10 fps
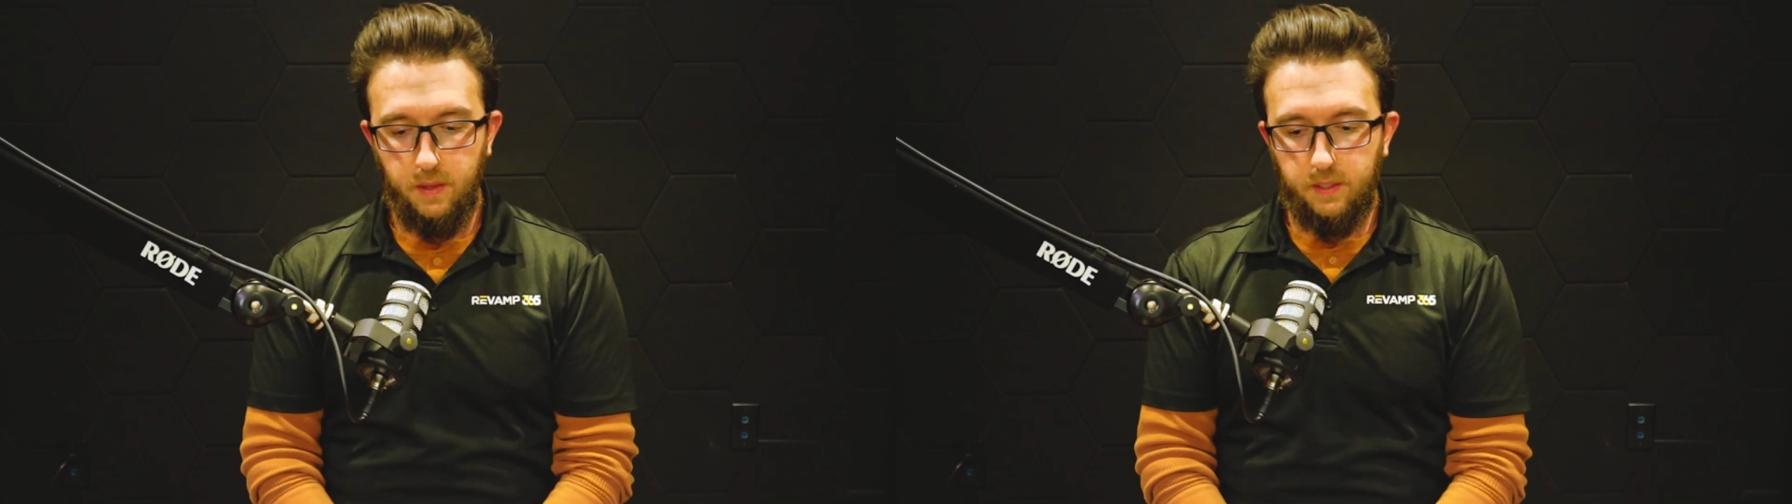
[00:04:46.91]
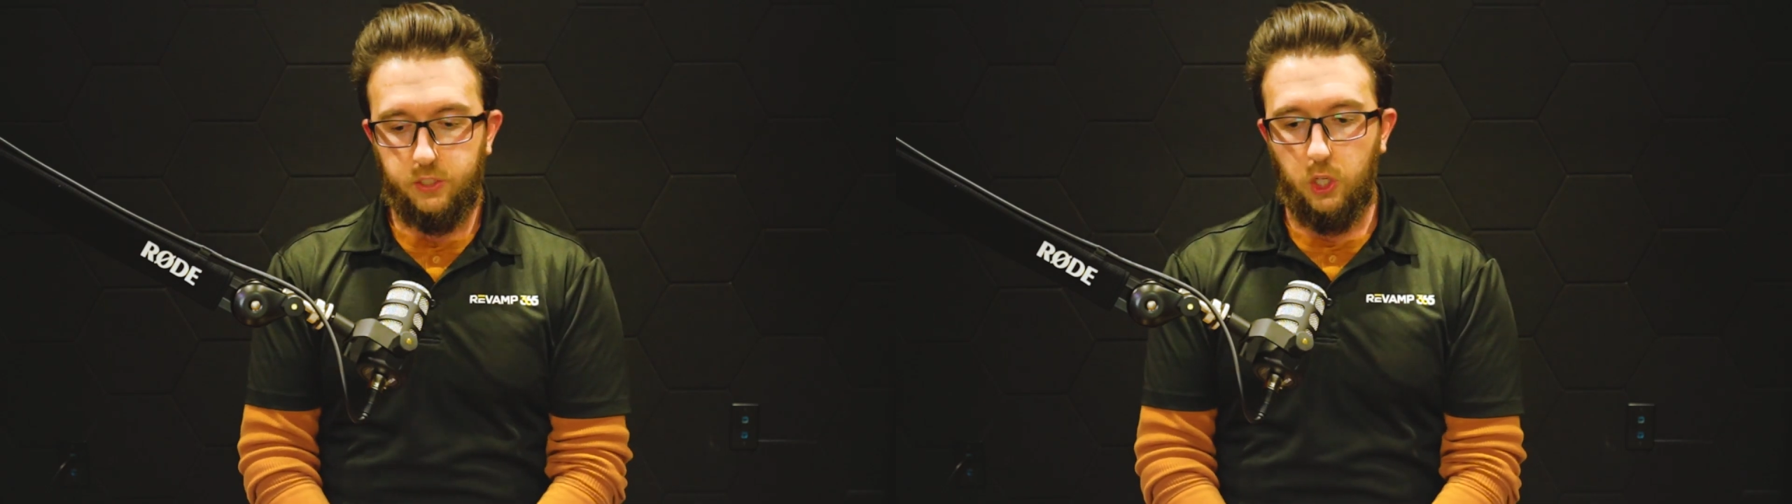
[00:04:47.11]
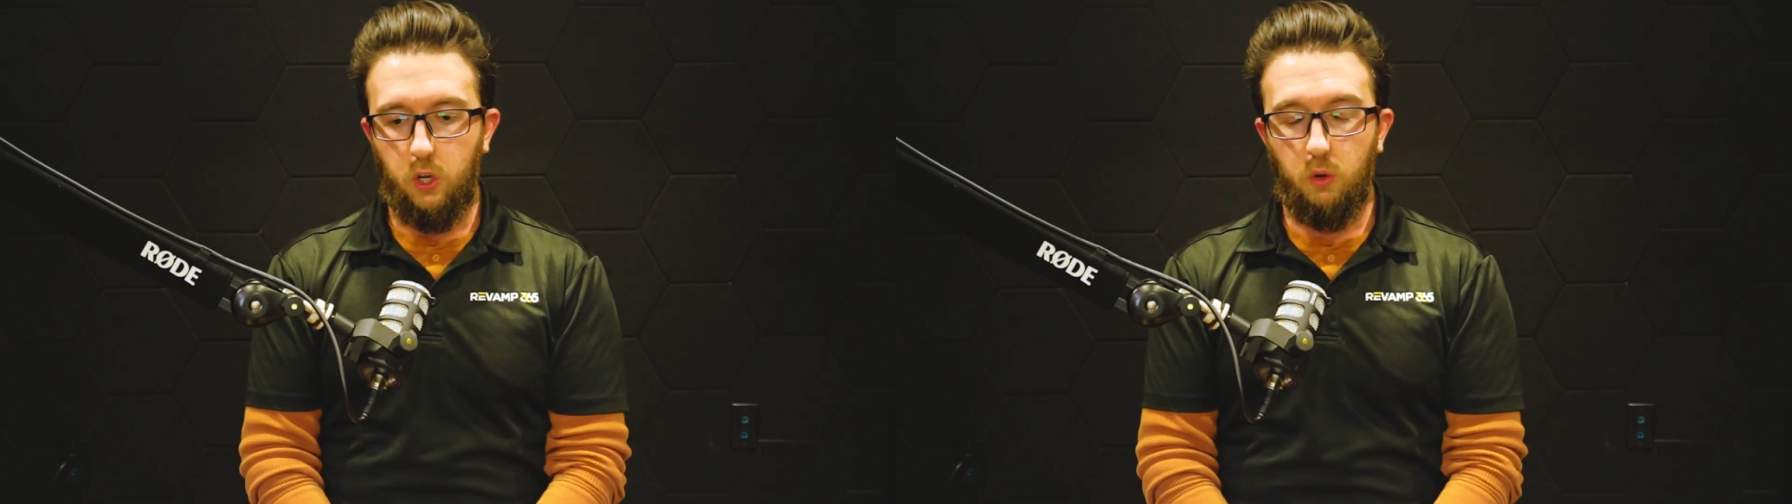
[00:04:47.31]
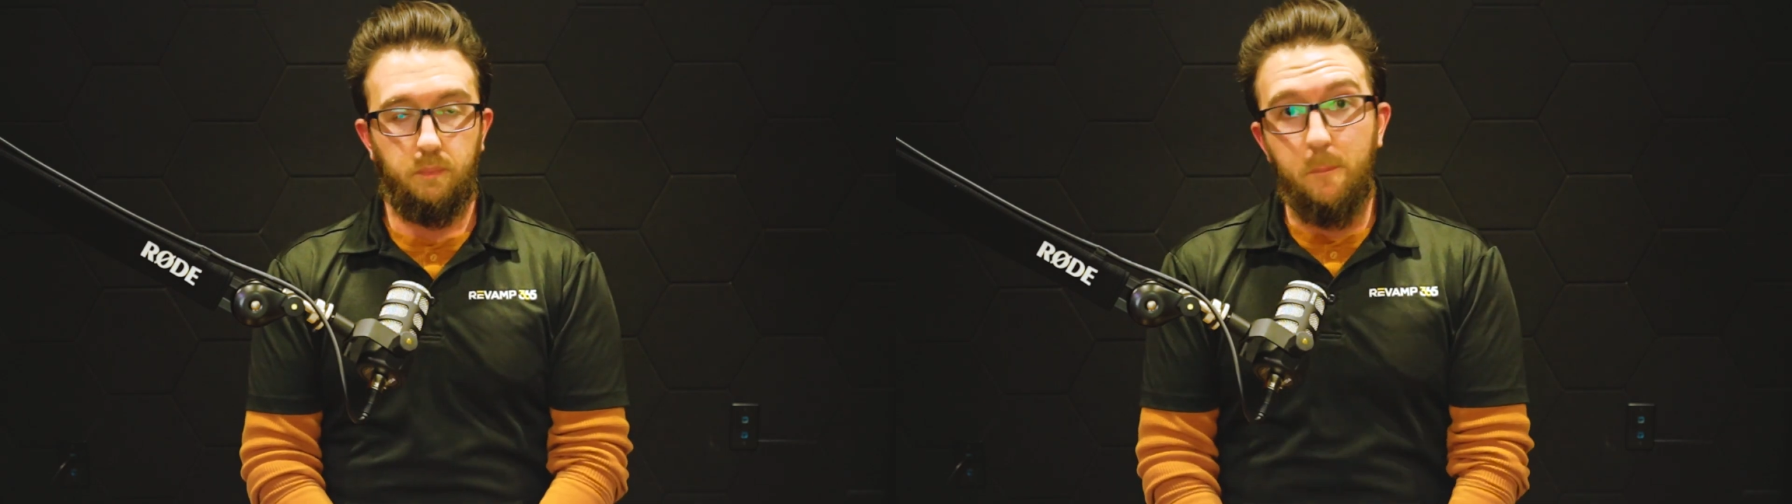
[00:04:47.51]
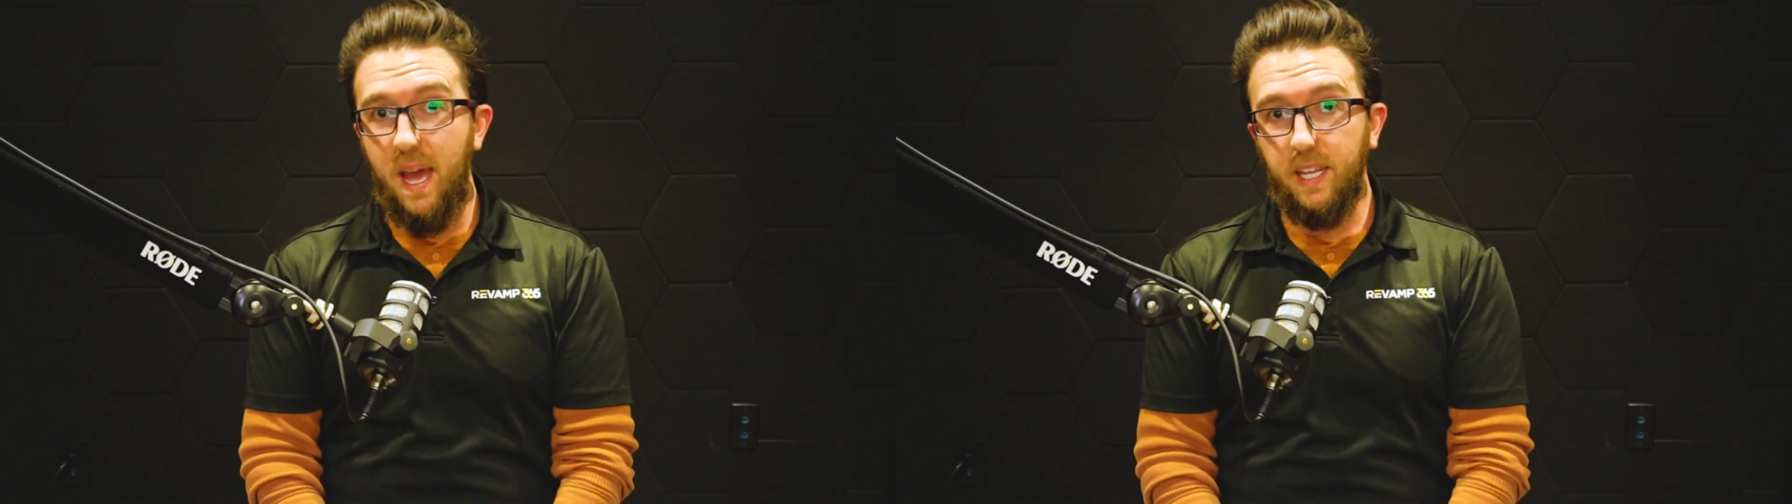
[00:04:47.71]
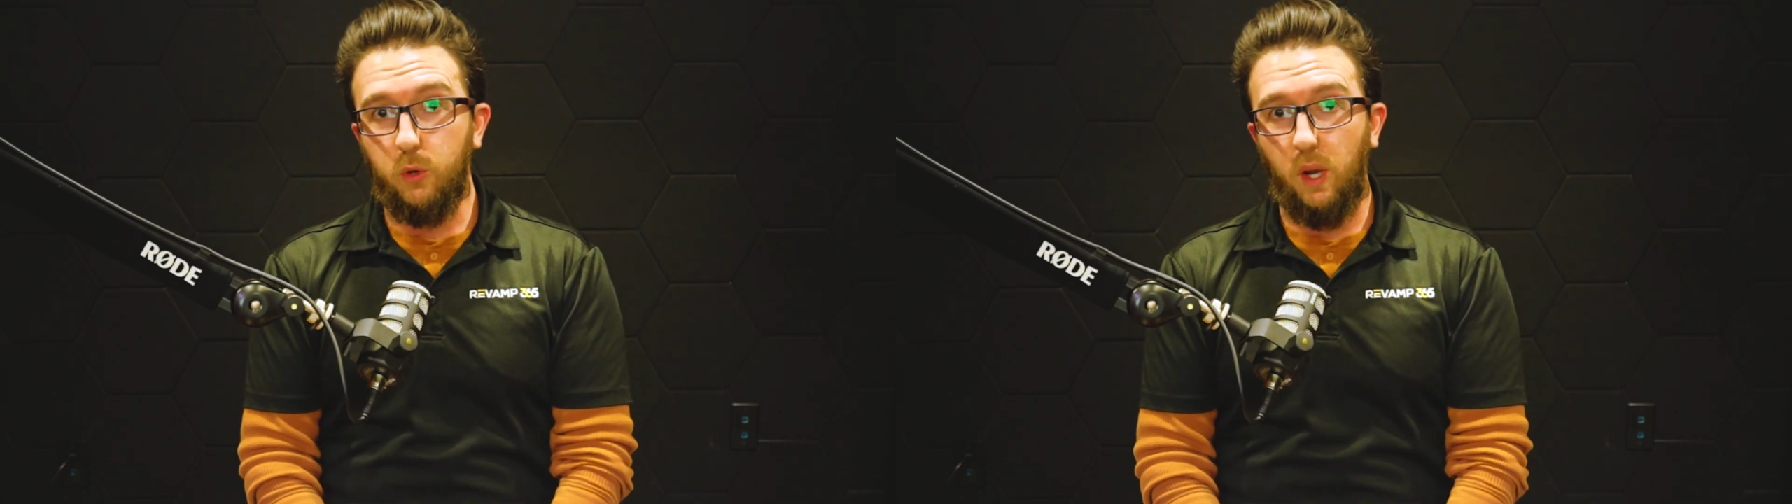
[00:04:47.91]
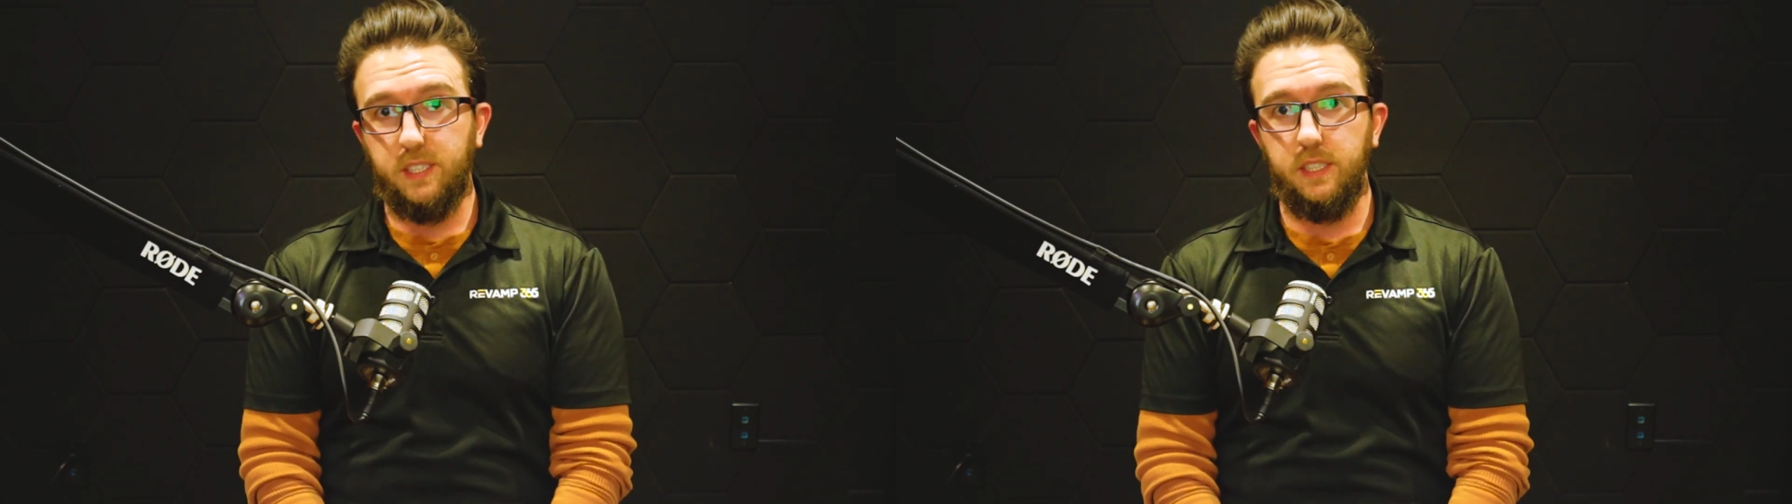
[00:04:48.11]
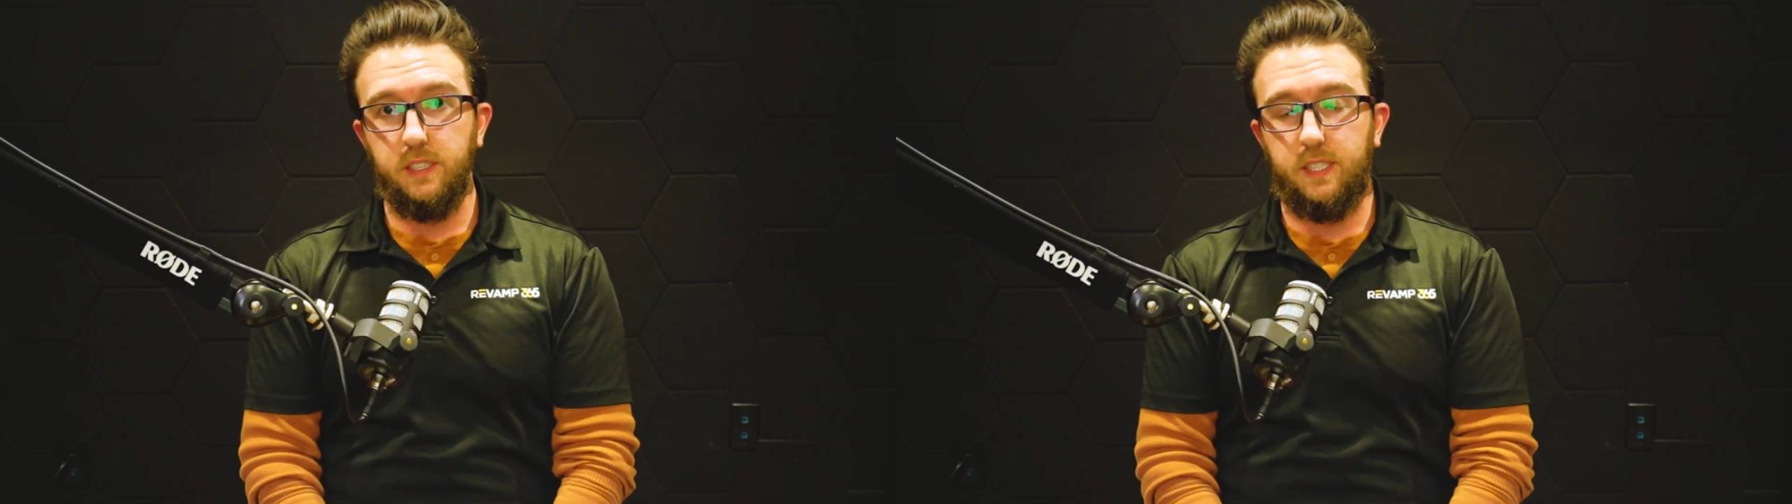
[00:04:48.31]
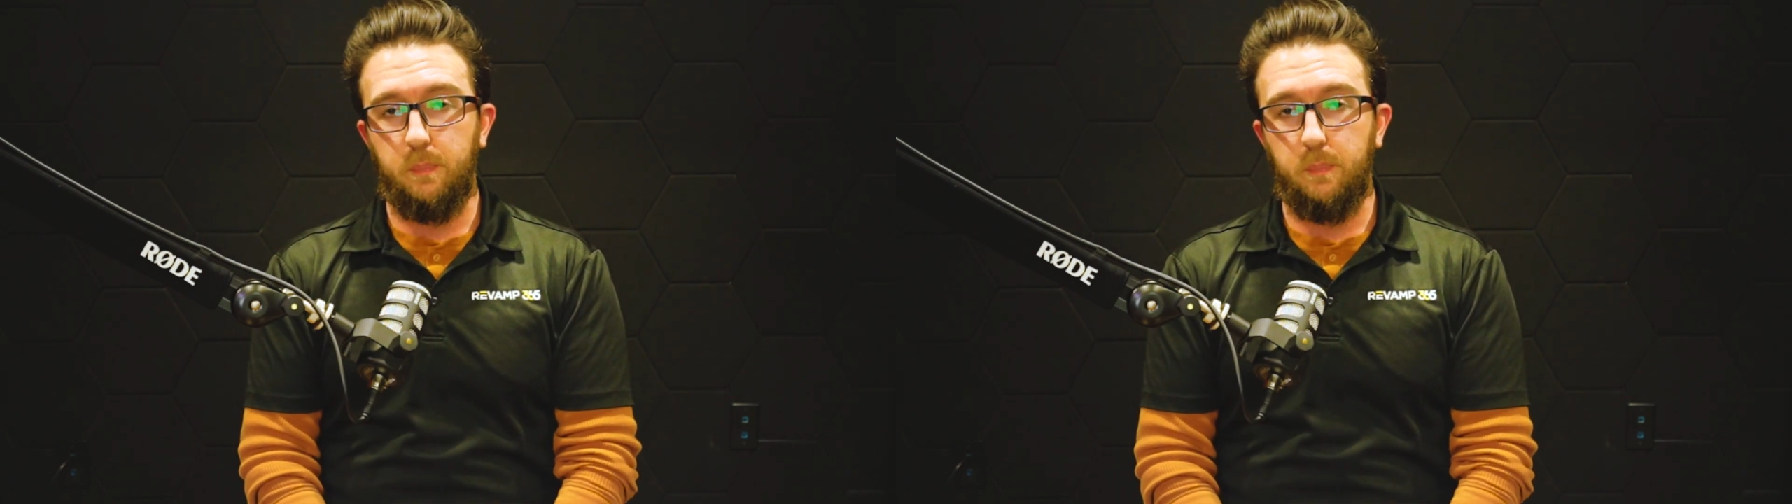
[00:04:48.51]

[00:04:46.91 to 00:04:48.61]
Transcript: So many questions